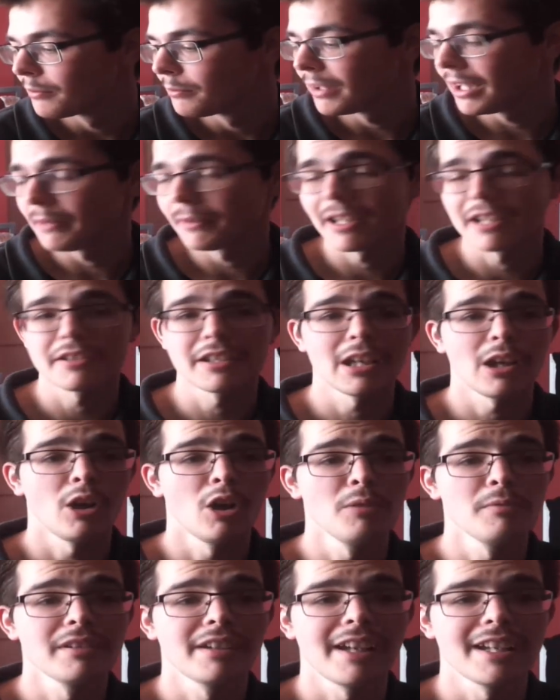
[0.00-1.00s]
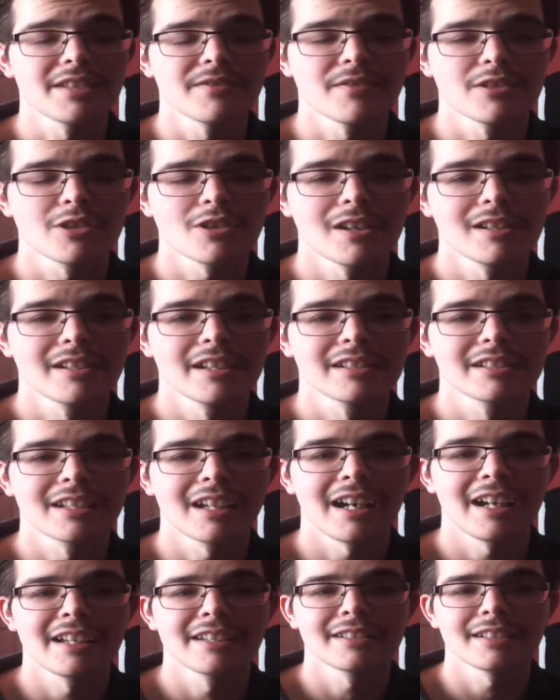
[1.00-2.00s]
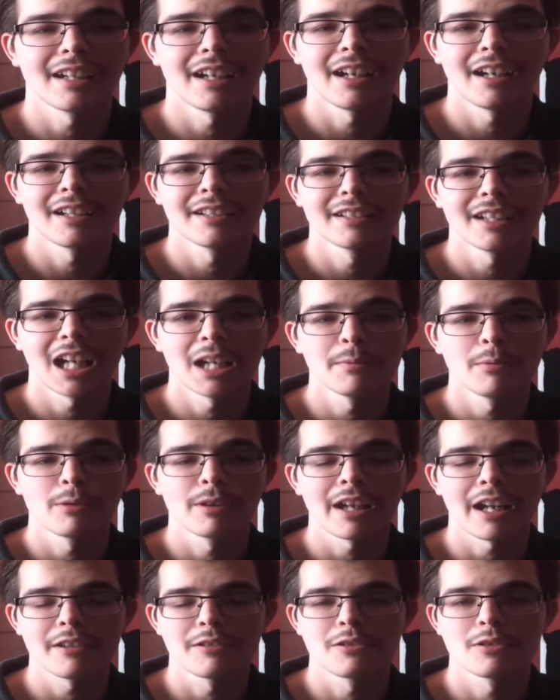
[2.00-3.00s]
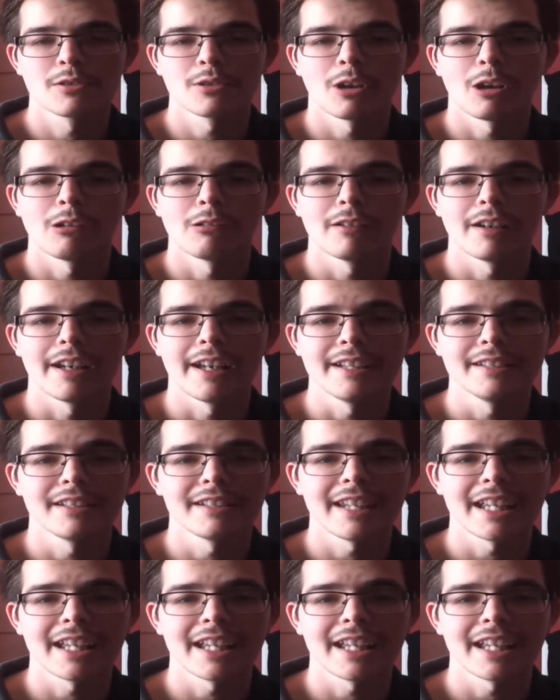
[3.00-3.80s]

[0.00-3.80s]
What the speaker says: But anyway, guys, yeah, I hope you guys enjoyed this, guys, and I will catch you all in